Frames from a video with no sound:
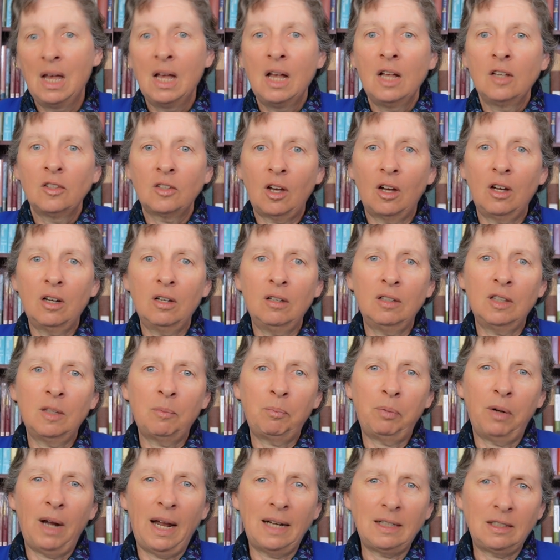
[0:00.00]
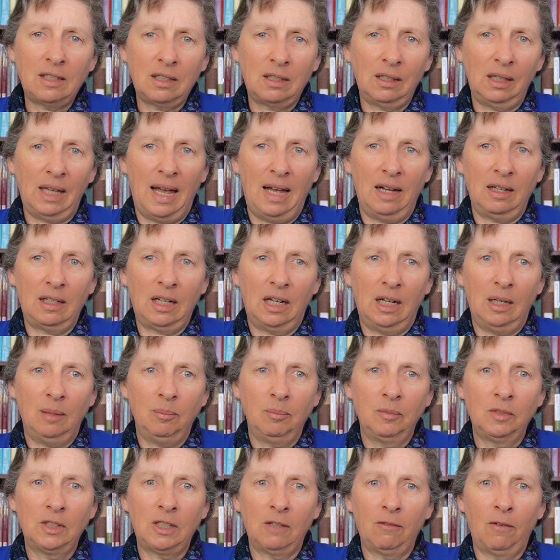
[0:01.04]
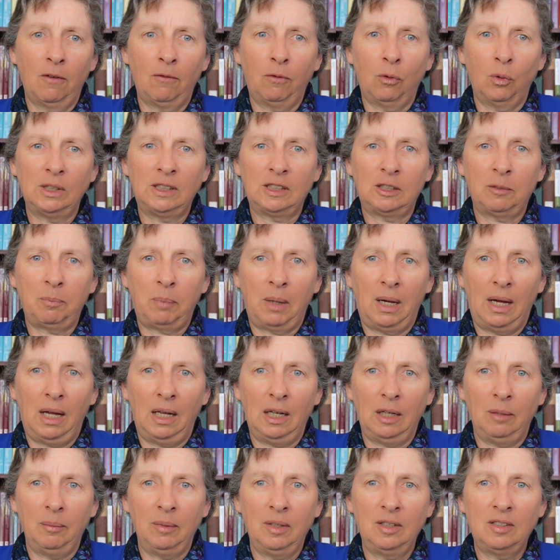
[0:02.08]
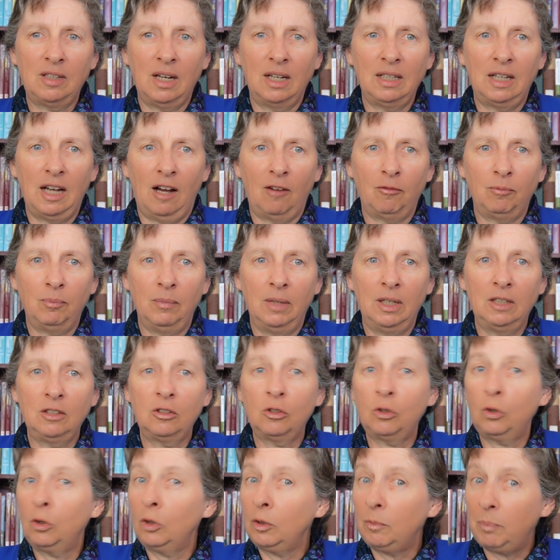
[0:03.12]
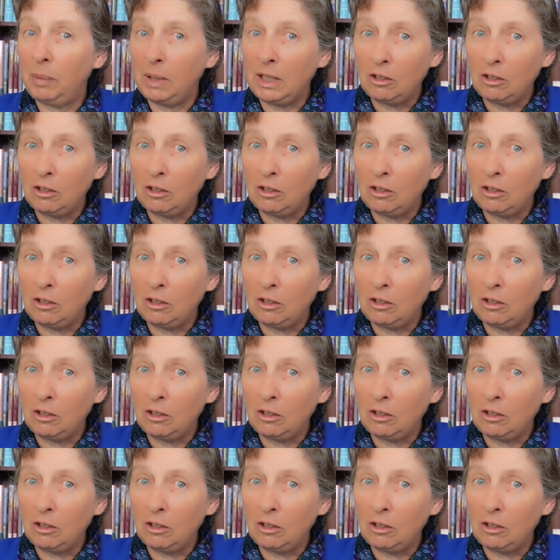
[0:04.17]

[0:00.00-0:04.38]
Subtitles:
So the practical outcomes of a voice to Parliament and government could be